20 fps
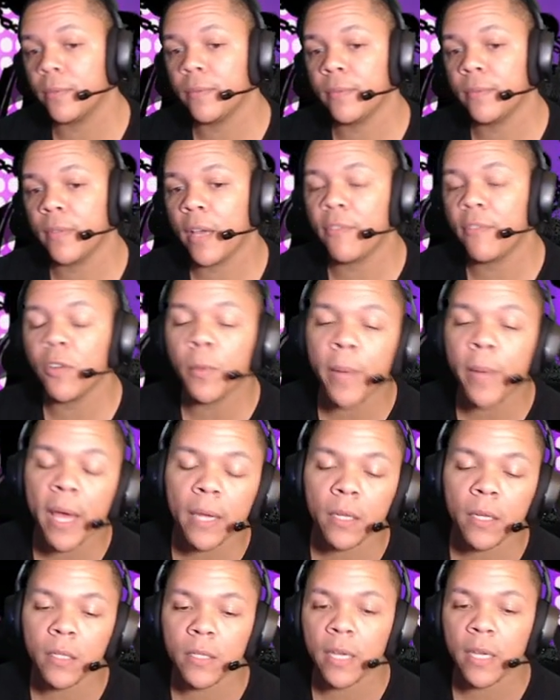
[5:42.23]
I feel bad
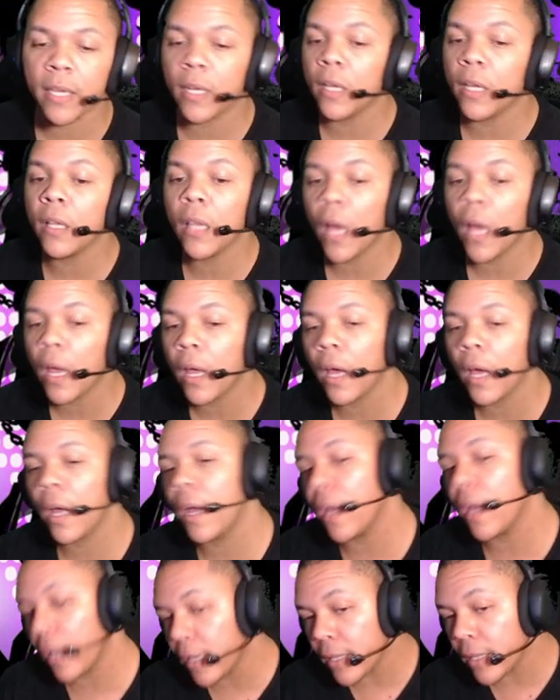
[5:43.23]
because I get a lot,
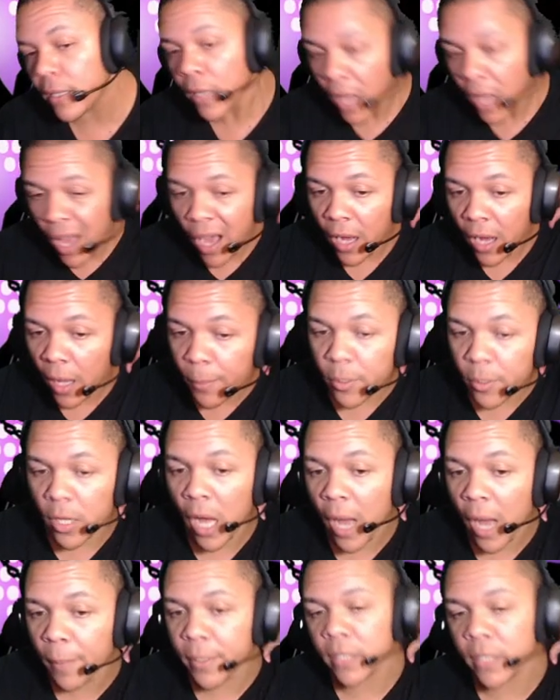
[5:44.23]
I get a couple
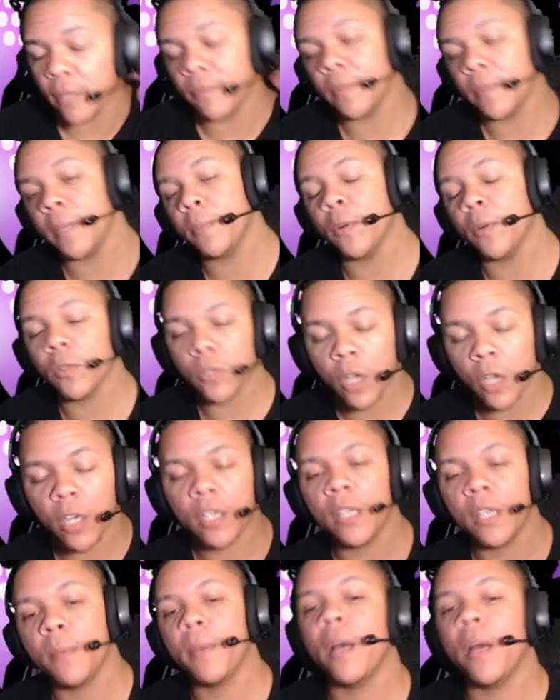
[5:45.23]
comments of people
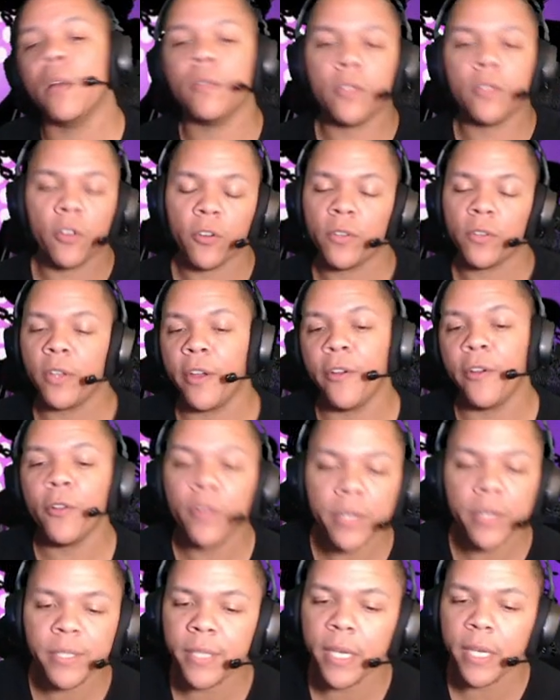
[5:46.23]
talking about they're in the
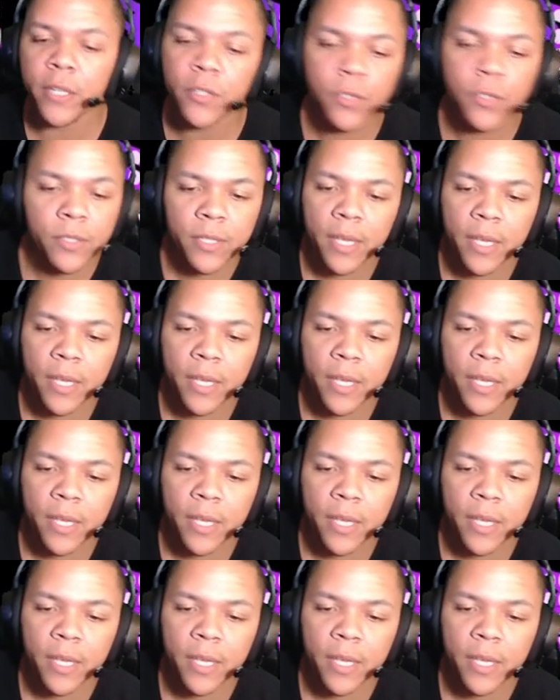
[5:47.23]
early stages,